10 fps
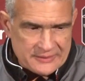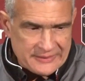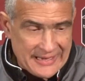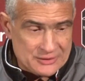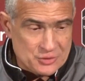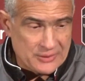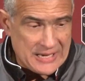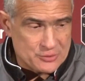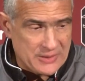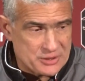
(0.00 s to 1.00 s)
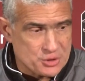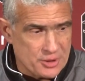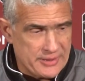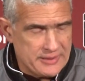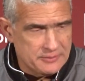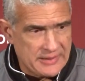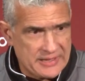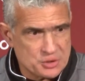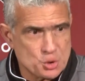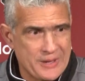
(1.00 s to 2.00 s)
They had two guys redshirting. They
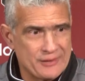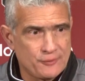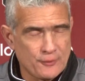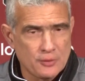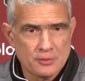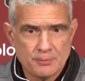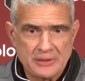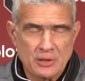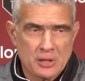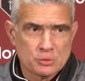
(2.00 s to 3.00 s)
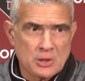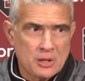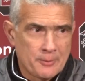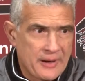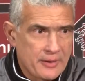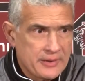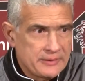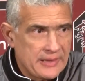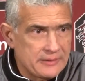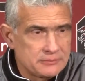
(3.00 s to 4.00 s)
had a transfer McDonald
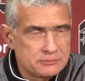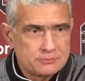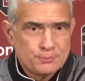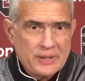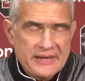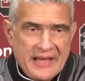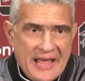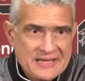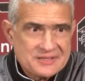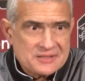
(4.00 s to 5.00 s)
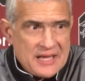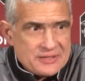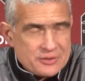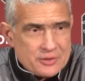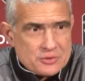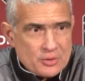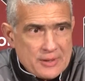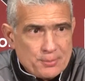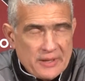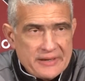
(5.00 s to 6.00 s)
All-American that played at Kansas last year, so
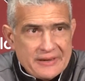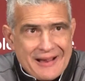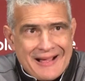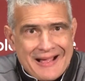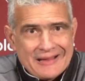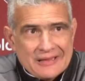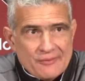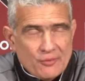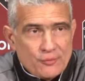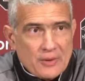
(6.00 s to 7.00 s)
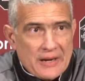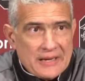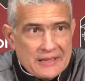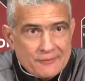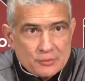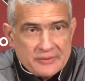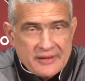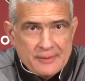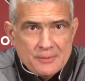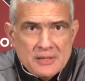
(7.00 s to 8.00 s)
he played at a high level for a high-level
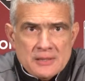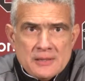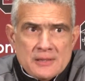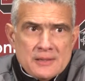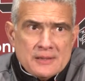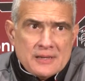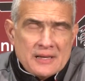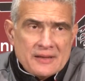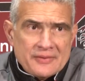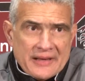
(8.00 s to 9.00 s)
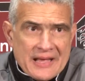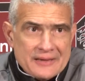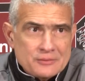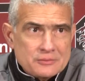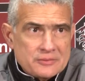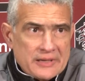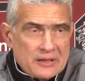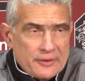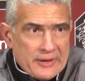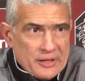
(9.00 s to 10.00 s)
team that got
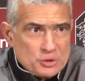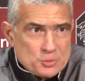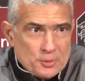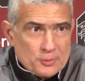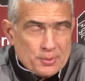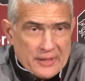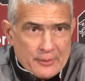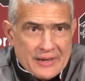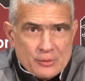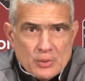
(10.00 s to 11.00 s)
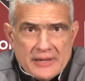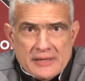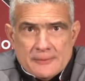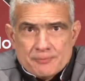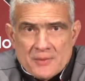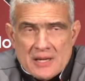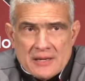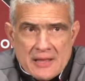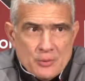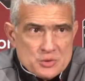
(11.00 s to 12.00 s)
declared eligible to play right away.
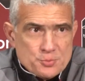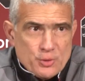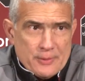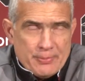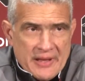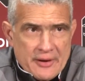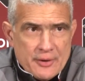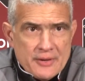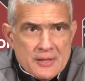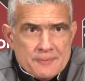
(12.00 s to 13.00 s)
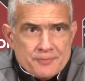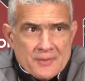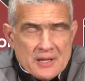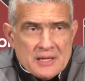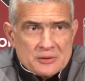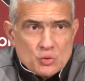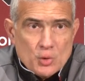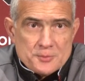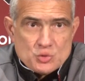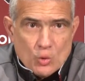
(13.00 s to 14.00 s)
He was prepared to
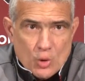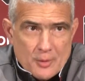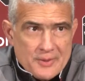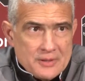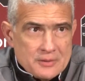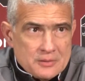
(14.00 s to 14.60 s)
absorb